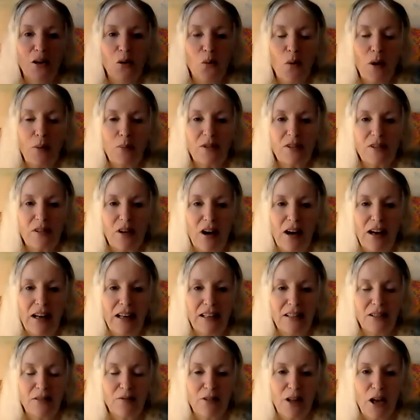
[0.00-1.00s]

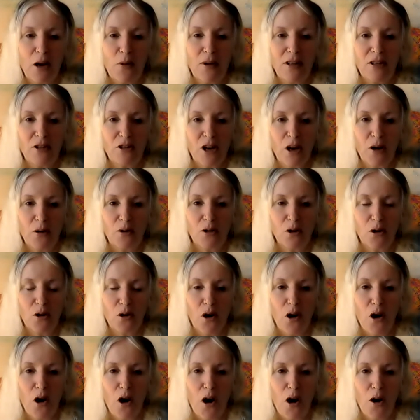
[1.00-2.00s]
website,
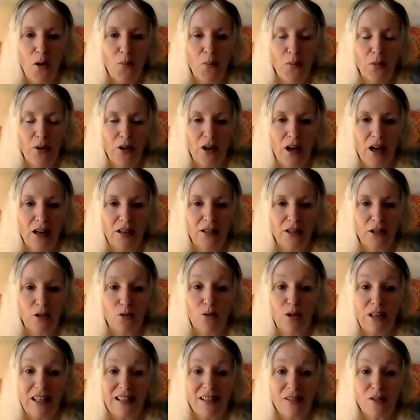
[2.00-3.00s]
flowwithjoe.com, under
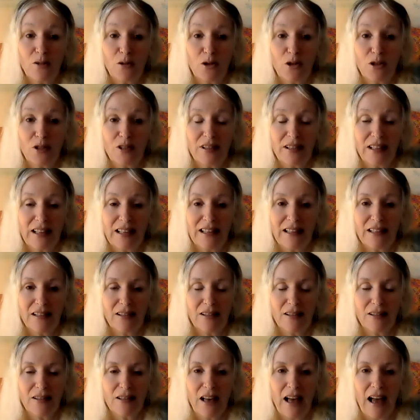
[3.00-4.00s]

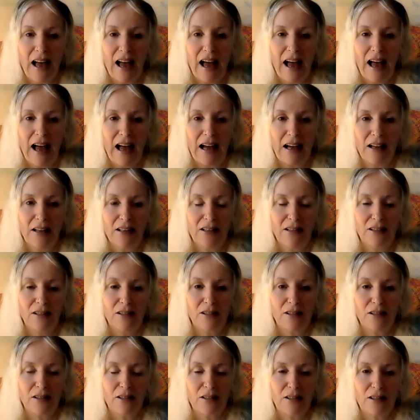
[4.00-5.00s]
resources,
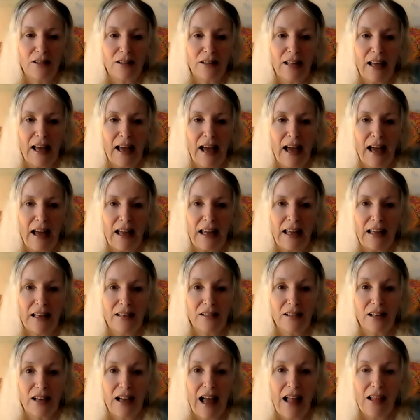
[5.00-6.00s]
and there
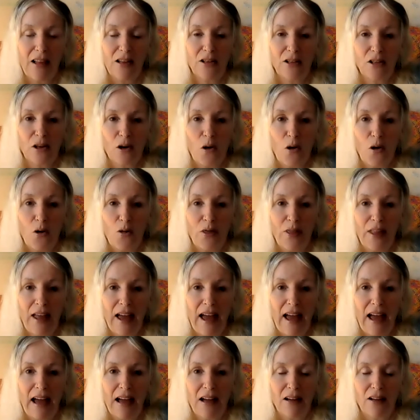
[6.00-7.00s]
is a calendar on
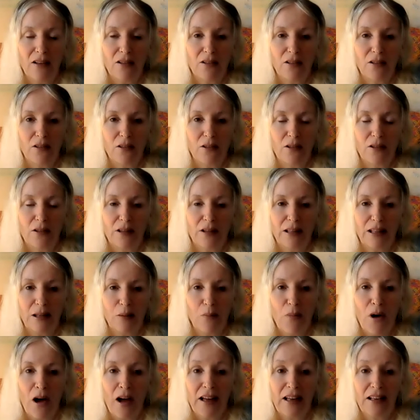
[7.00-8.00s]
there, the
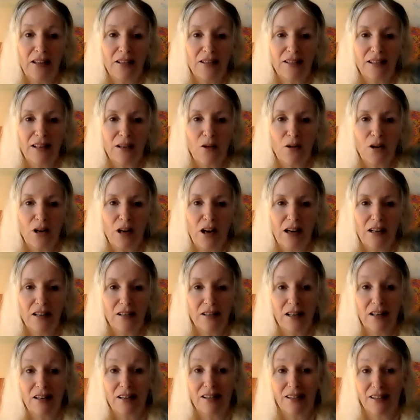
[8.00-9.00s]
Mayan
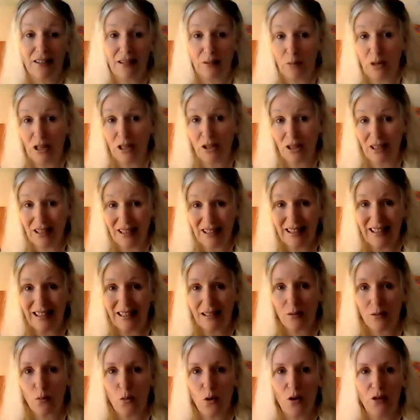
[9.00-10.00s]
synchronizer, which is
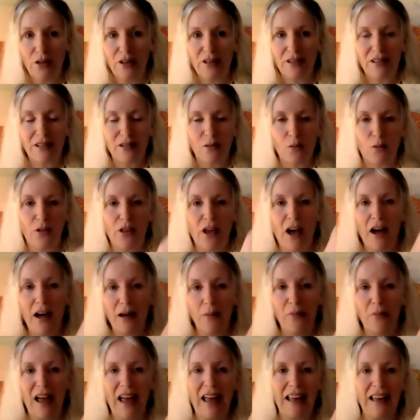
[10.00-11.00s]
this one. This is one that I
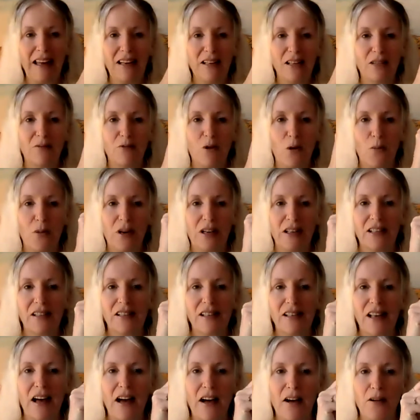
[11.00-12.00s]
made for
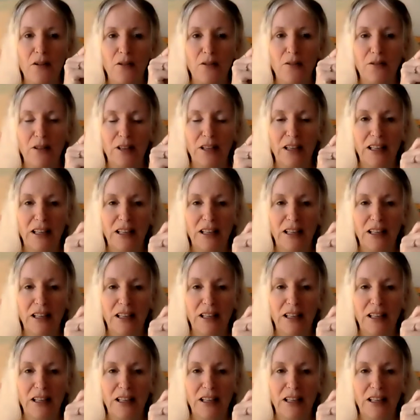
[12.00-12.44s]
myself,